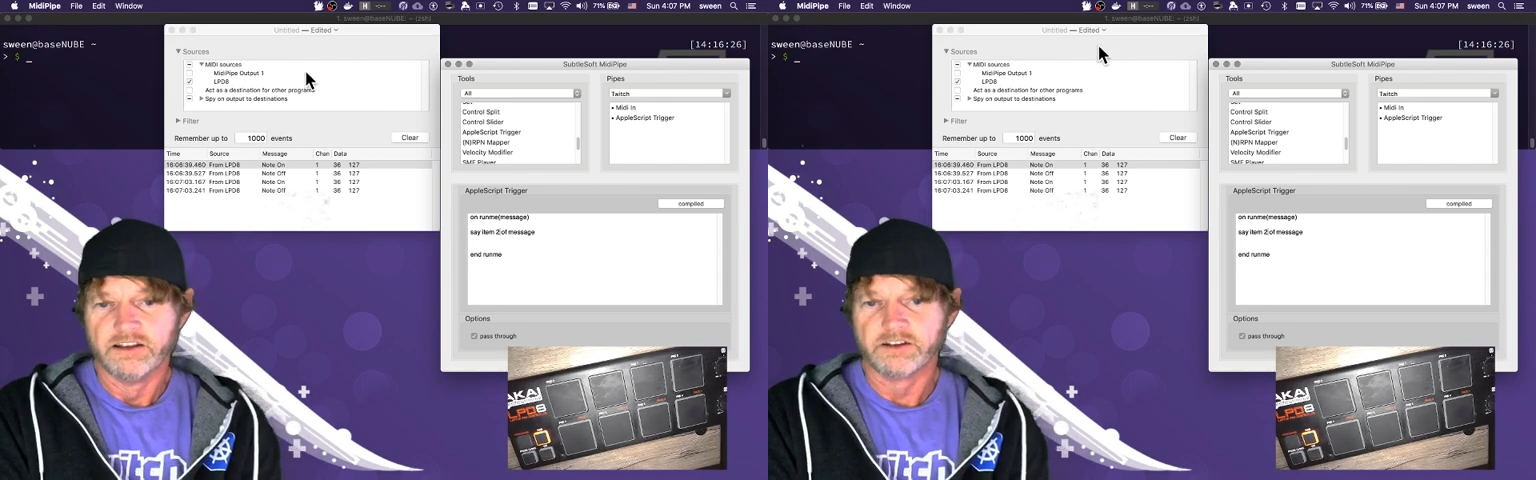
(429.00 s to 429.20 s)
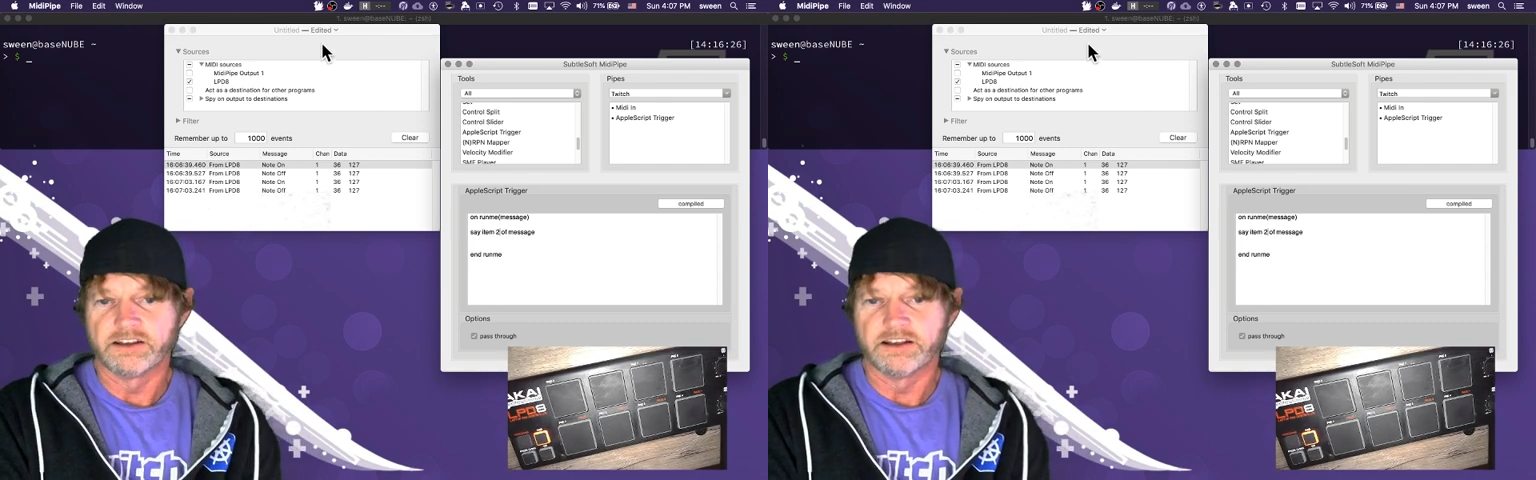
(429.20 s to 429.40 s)

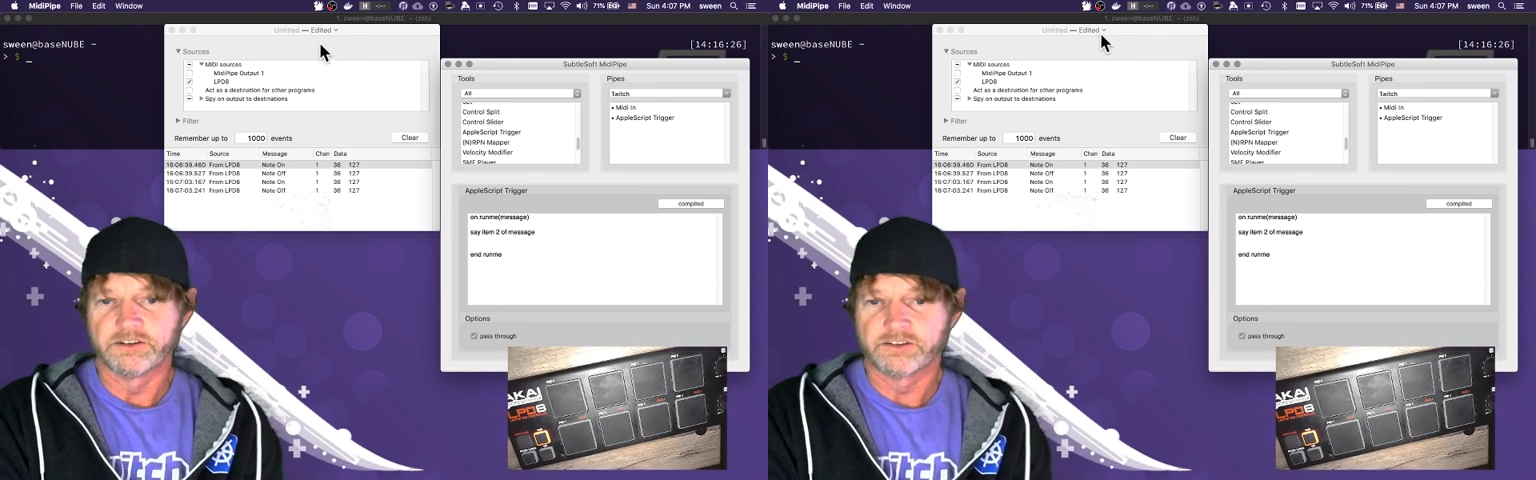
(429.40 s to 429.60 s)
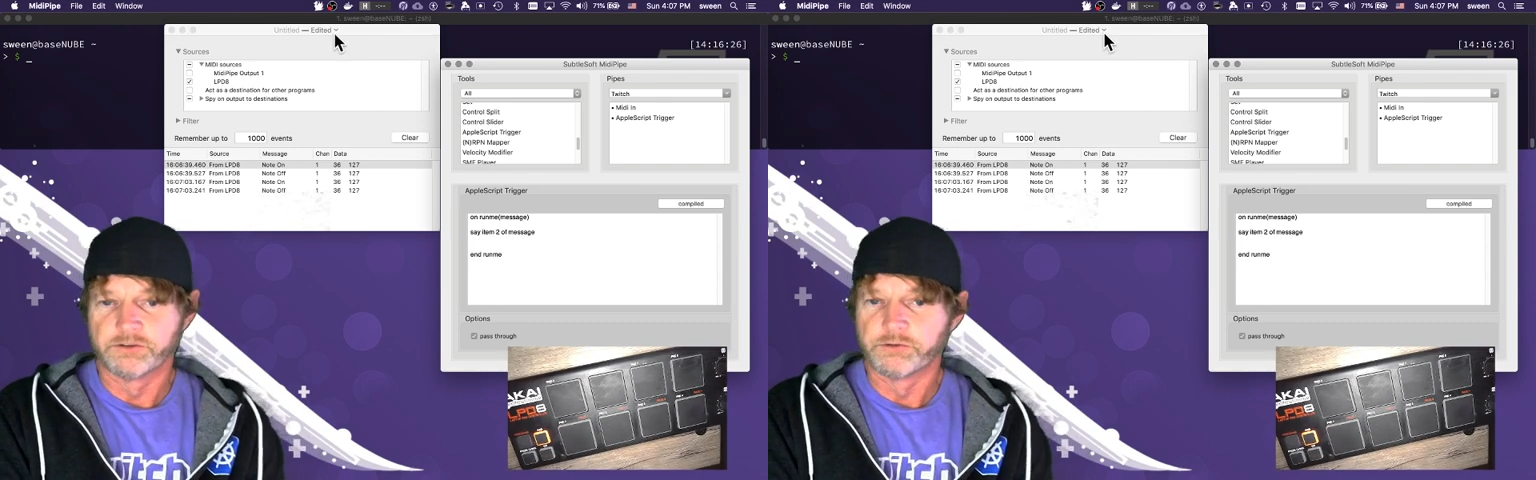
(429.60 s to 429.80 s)
Okay, that
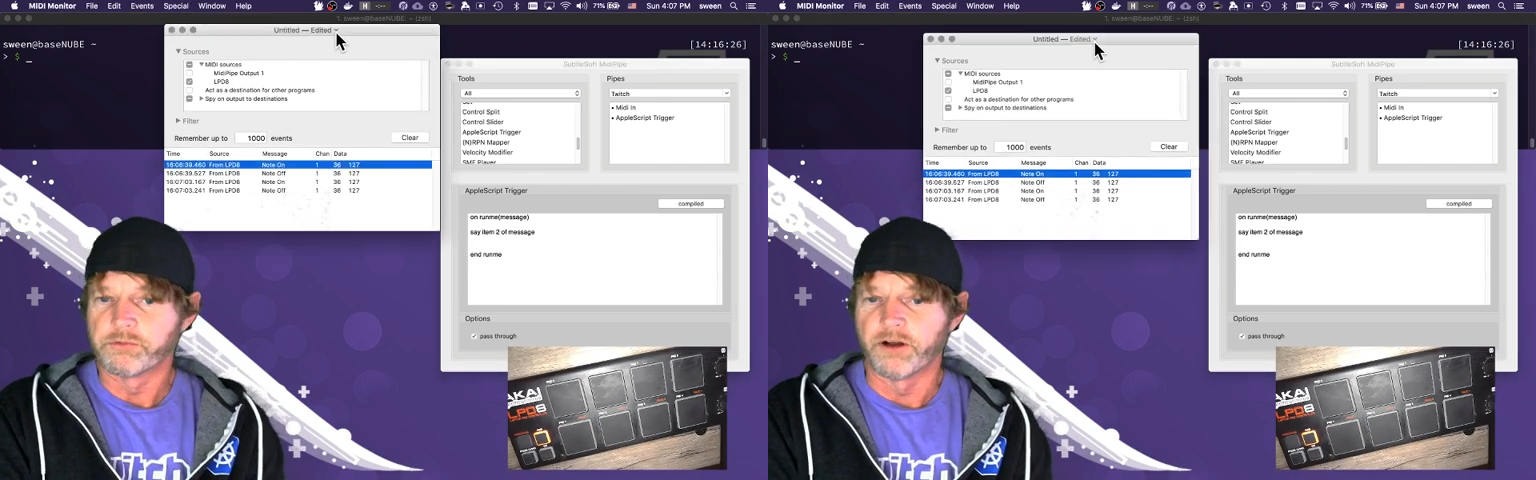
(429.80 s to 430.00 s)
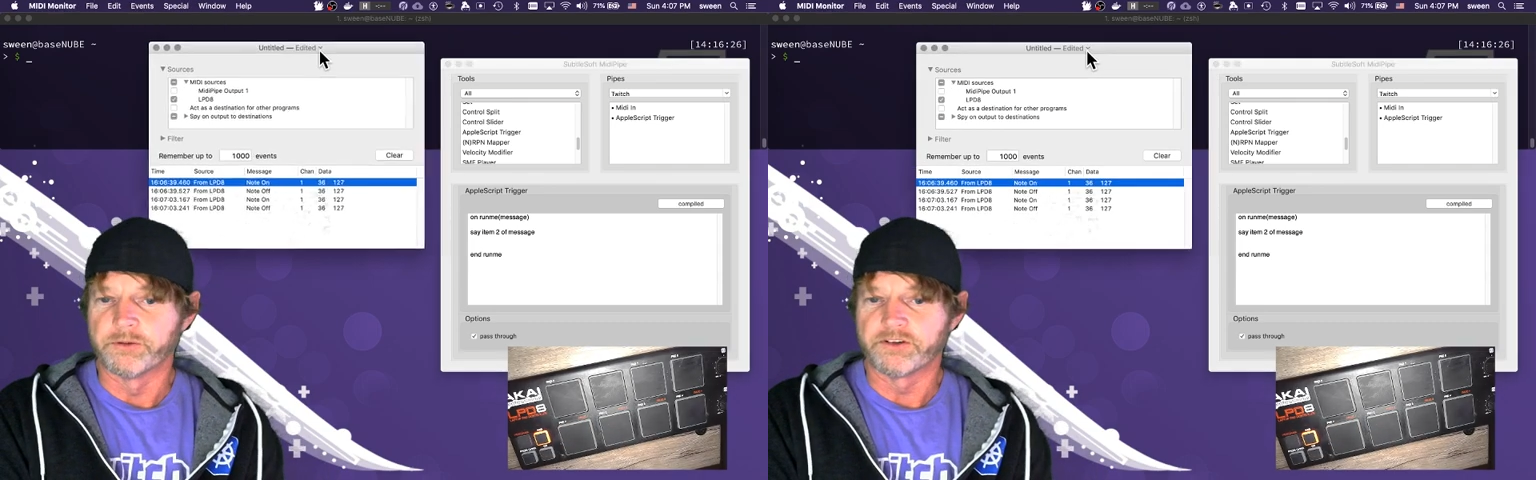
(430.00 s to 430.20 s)
looks a little more
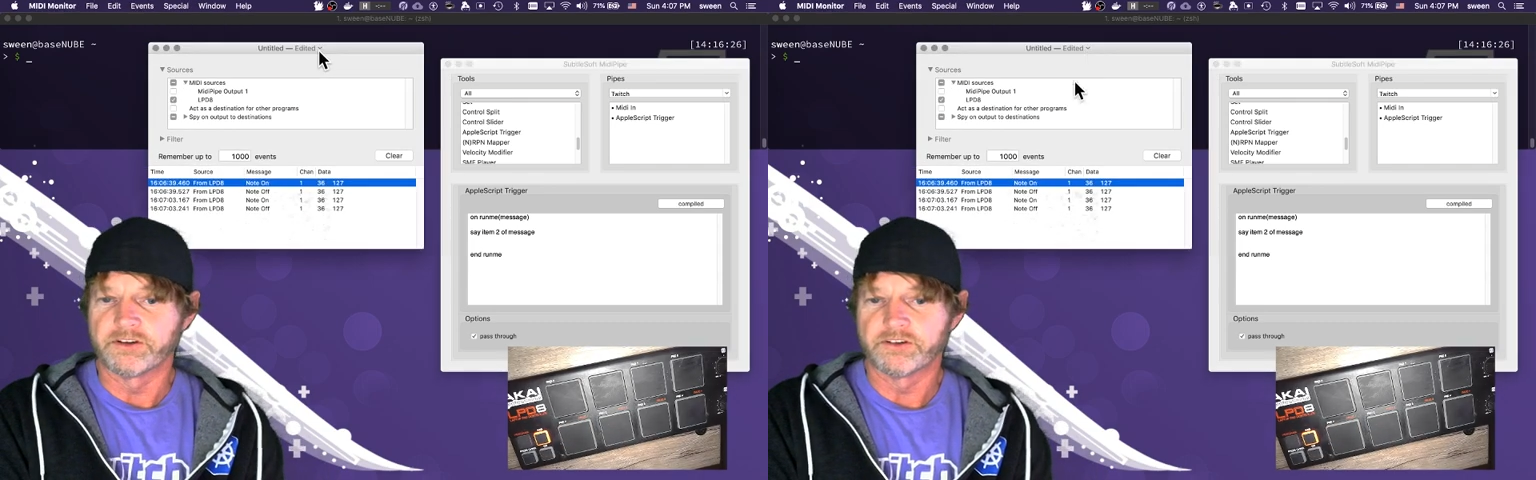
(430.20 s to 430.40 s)
promising,